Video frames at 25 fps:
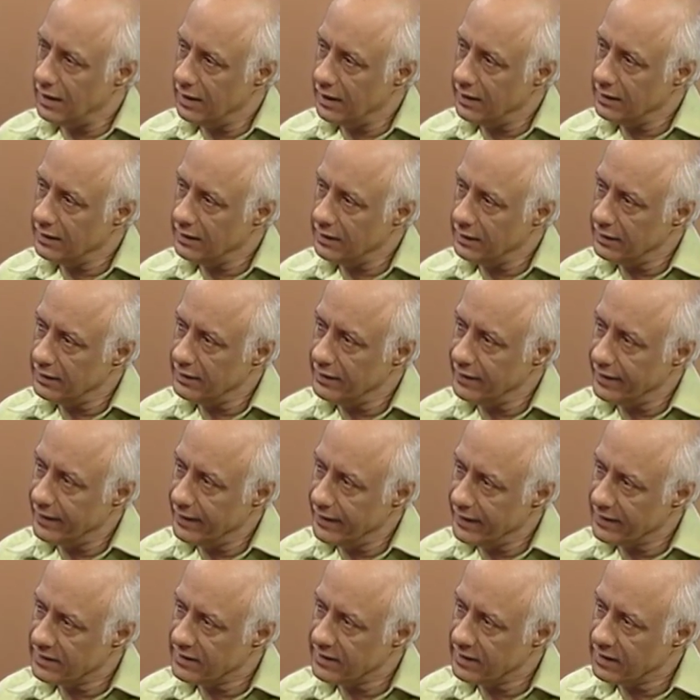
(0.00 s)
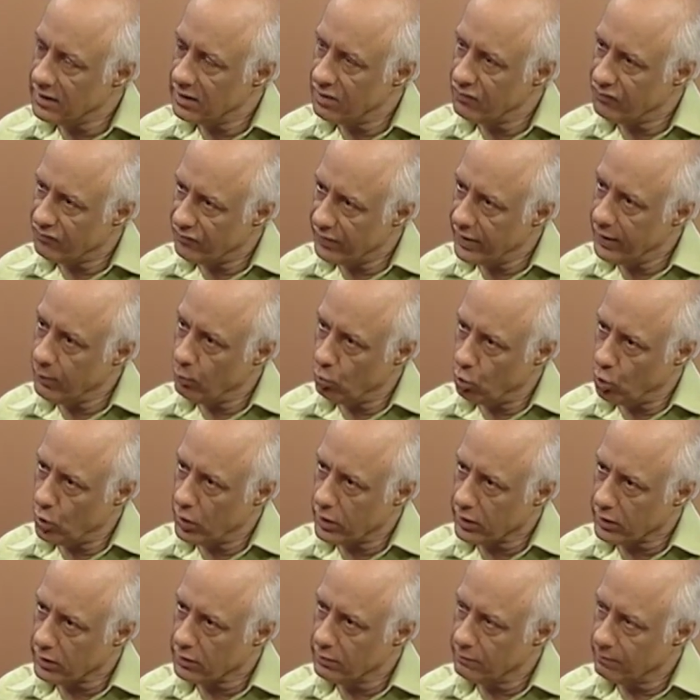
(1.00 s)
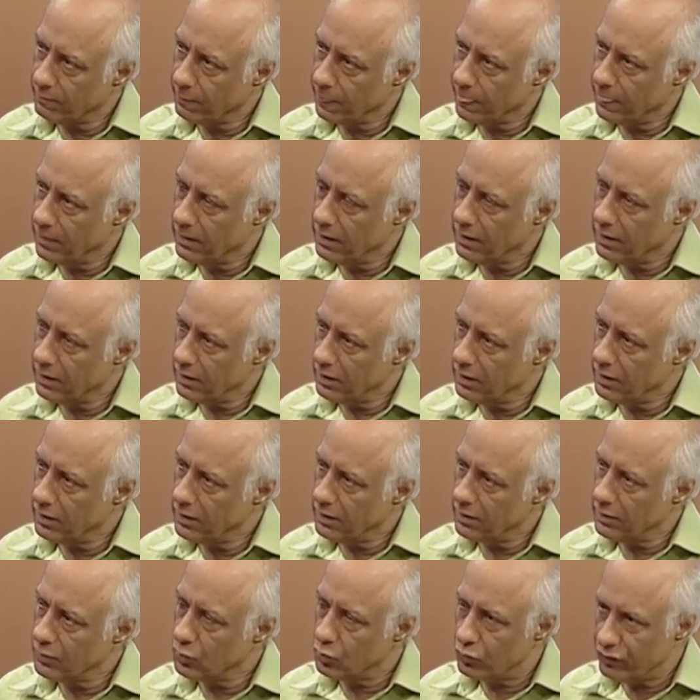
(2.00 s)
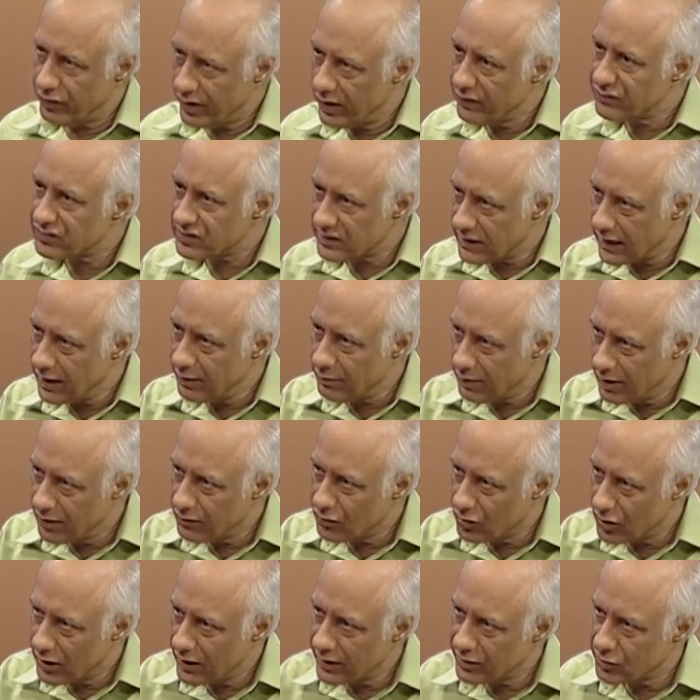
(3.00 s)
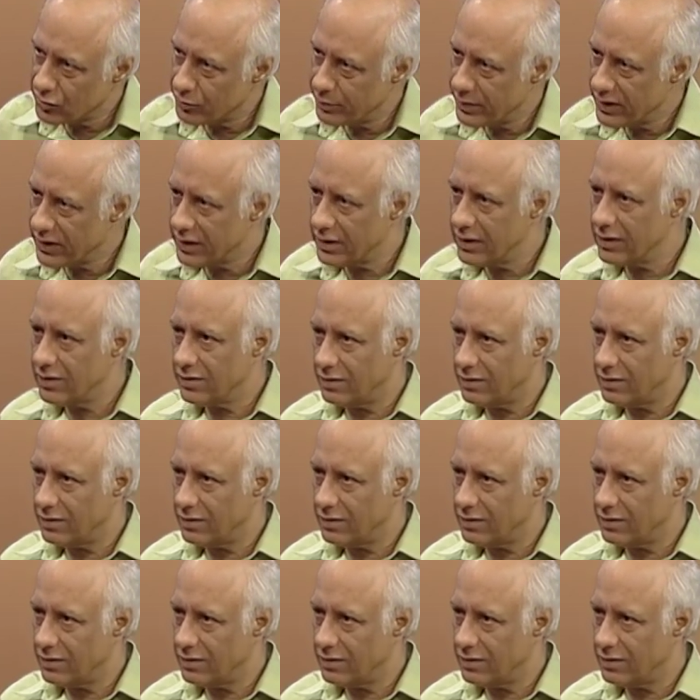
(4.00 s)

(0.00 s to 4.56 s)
And the ethical framework, do we have time? I would like to make